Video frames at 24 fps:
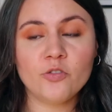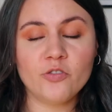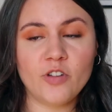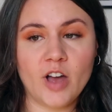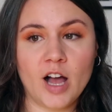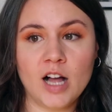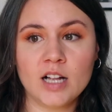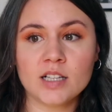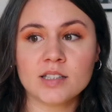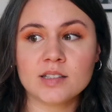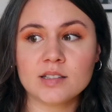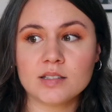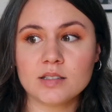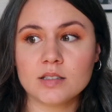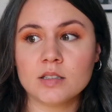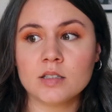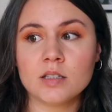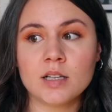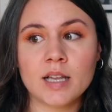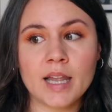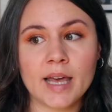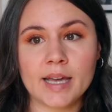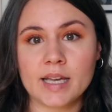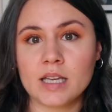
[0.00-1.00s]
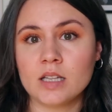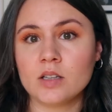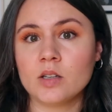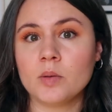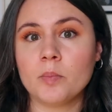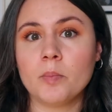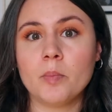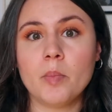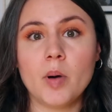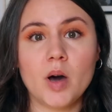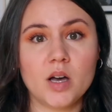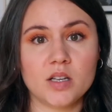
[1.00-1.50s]
felt like
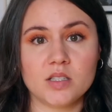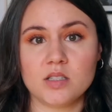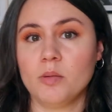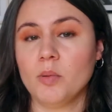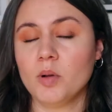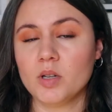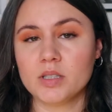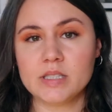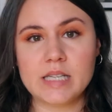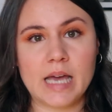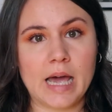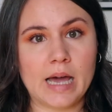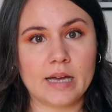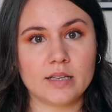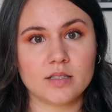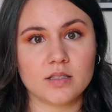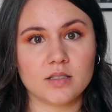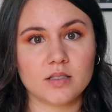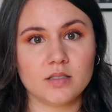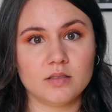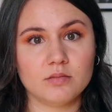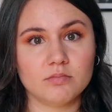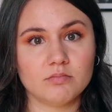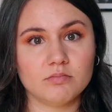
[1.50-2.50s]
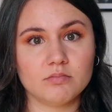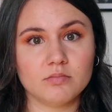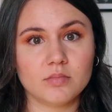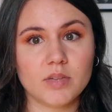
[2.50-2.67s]
an impossible task.